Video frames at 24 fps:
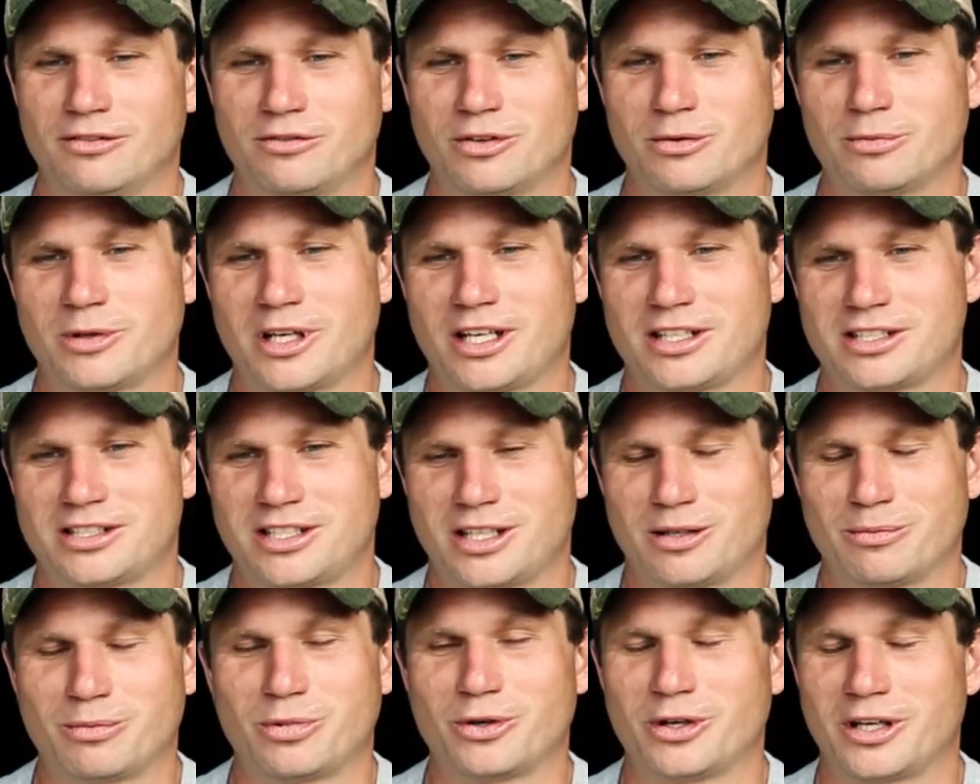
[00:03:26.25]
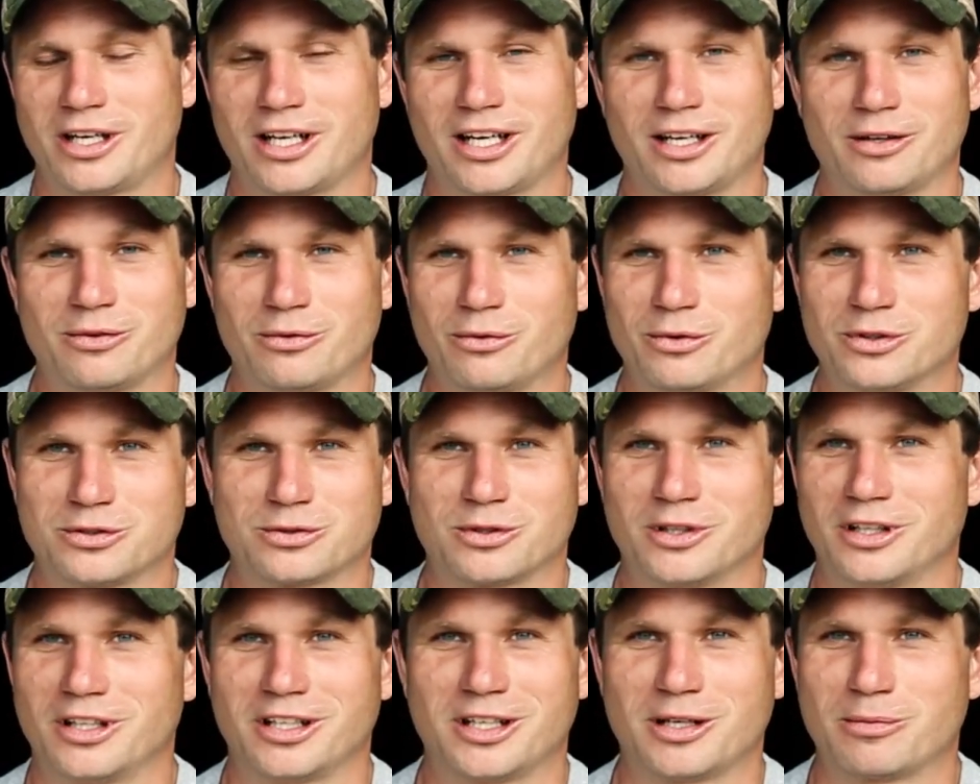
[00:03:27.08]
from that standpoint, I was
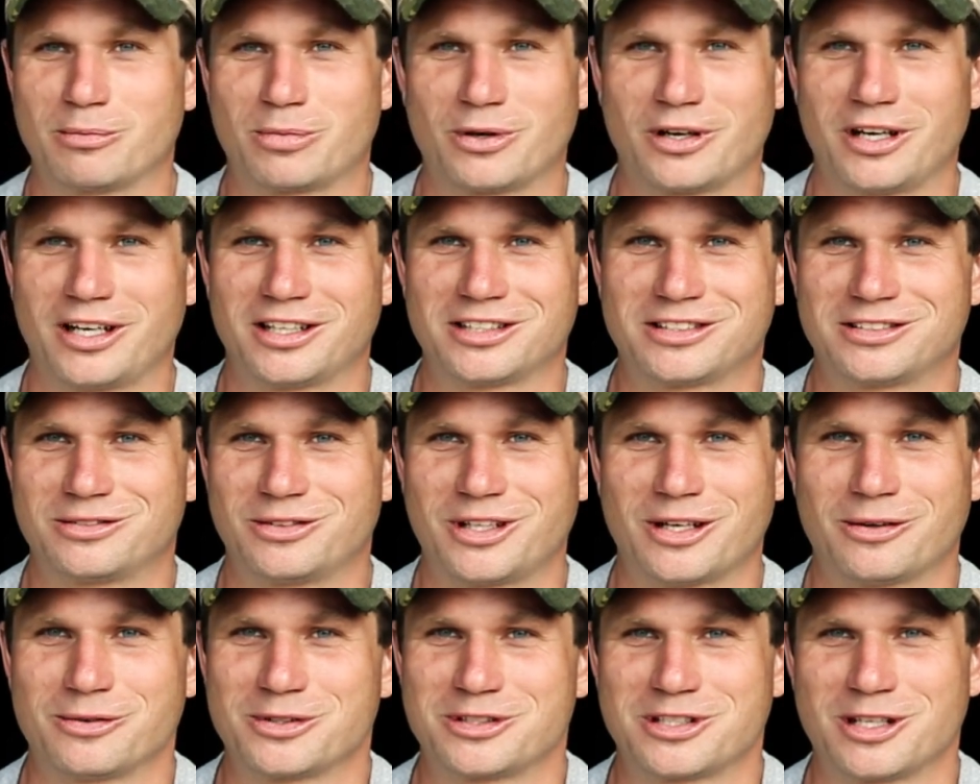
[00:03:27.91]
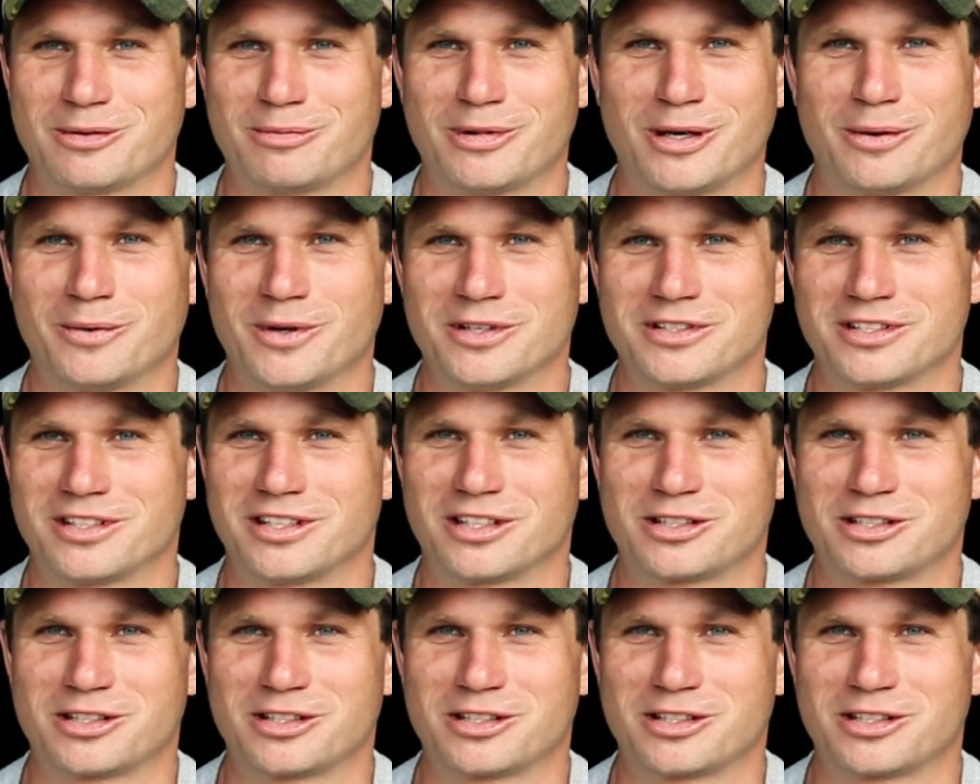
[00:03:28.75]
really impressed. That was something I wasn't